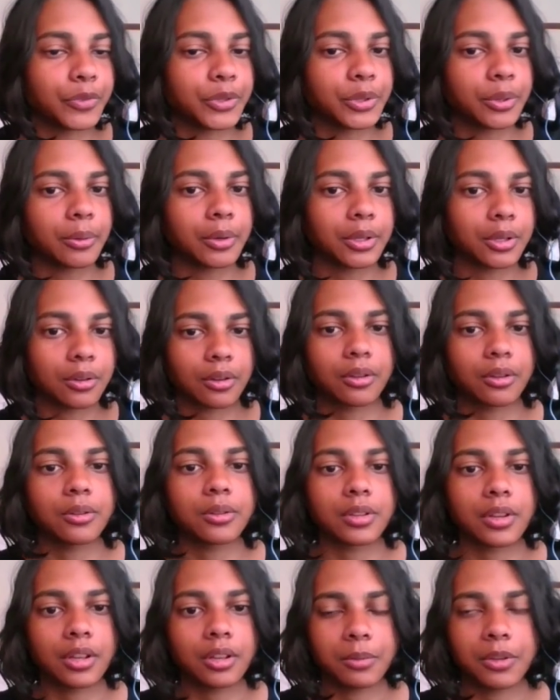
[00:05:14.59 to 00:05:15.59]
do what you're
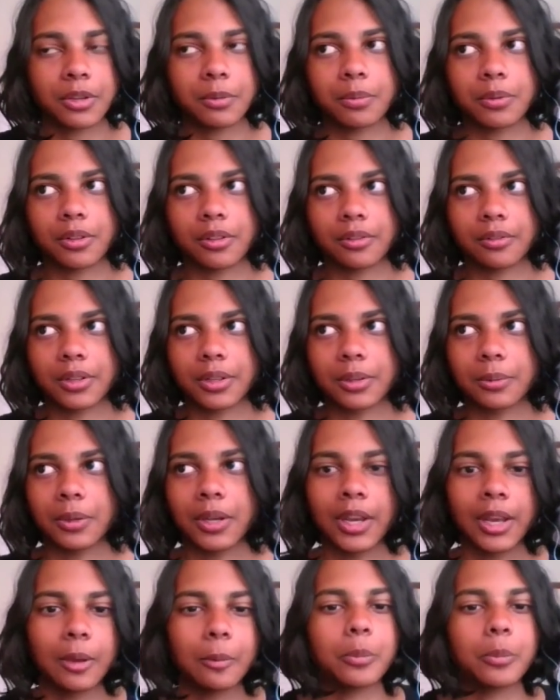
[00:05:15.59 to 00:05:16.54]
accusing other people of and